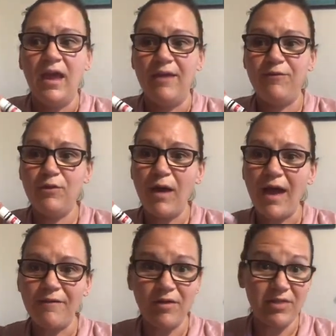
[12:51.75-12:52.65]
If you
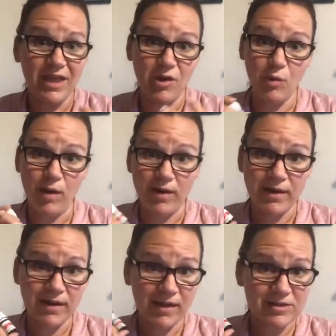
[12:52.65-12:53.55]
have like
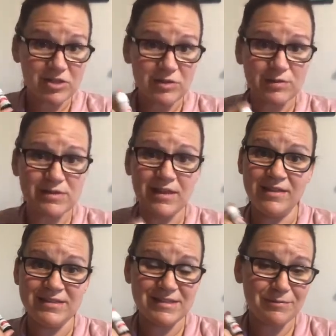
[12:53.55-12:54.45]
chronic issues,
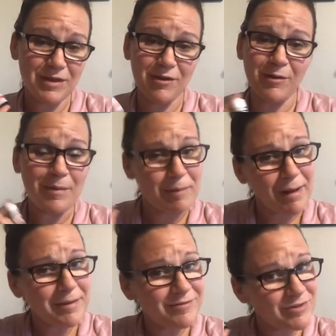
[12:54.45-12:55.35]
this is something you're going to
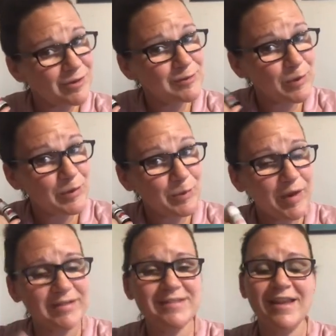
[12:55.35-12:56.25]
probably have to use more than
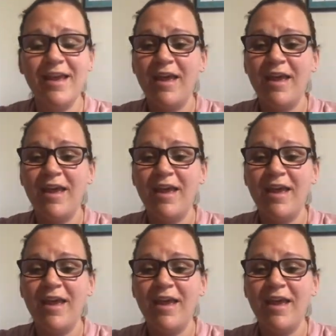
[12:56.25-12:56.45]
once,